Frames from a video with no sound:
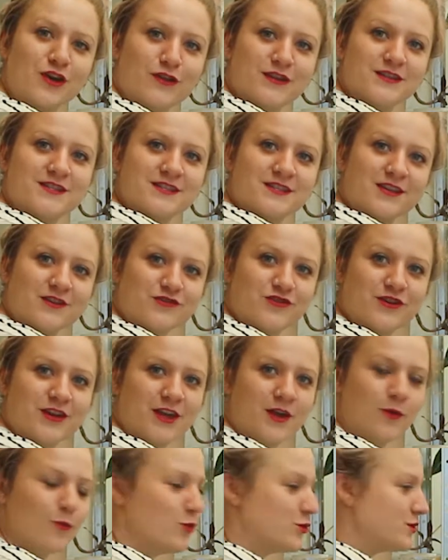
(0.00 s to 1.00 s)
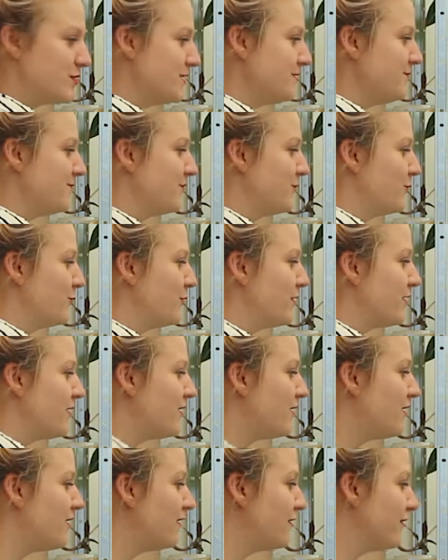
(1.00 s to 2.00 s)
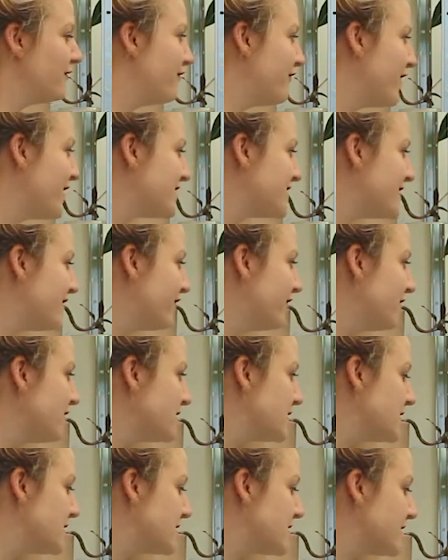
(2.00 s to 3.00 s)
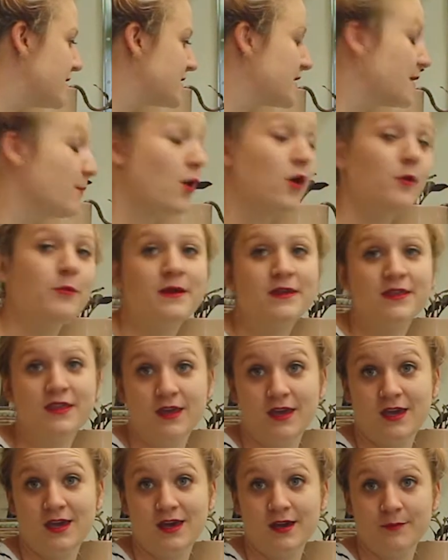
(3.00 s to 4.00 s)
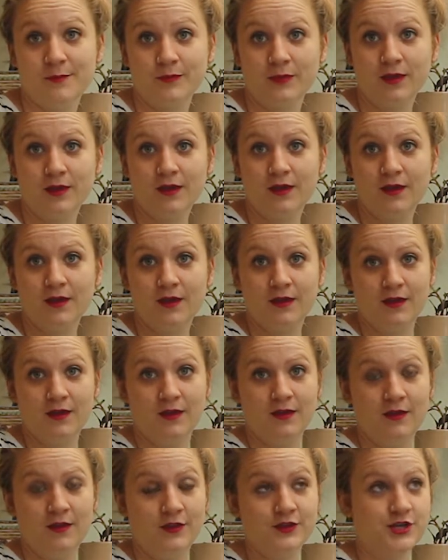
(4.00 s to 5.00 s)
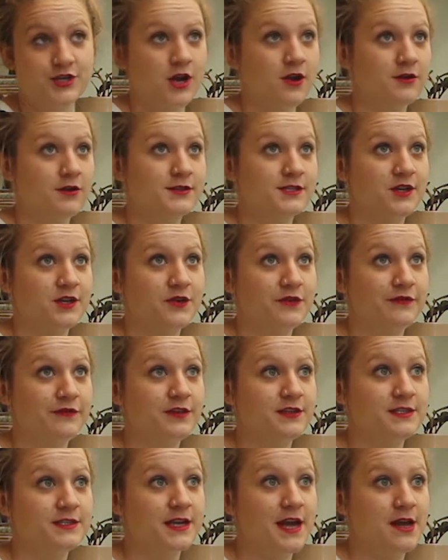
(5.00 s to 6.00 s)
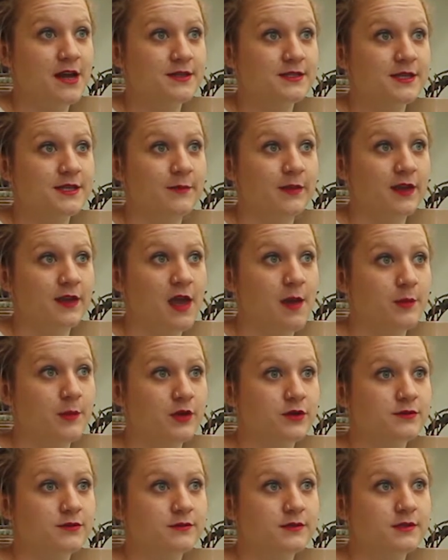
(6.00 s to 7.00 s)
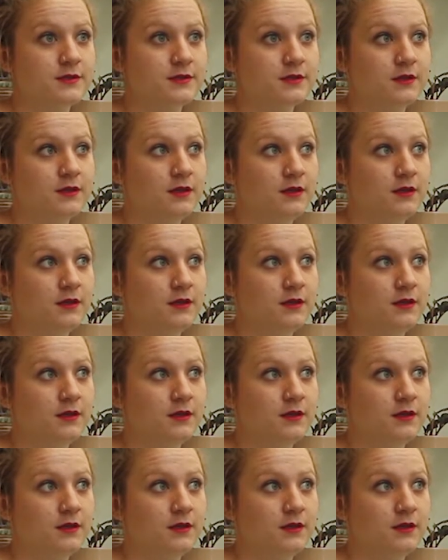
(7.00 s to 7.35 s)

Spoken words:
This is our drinking water with our fancy filtered sticks. I'm hoping the charcoal's gonna filter out some of the chemicals.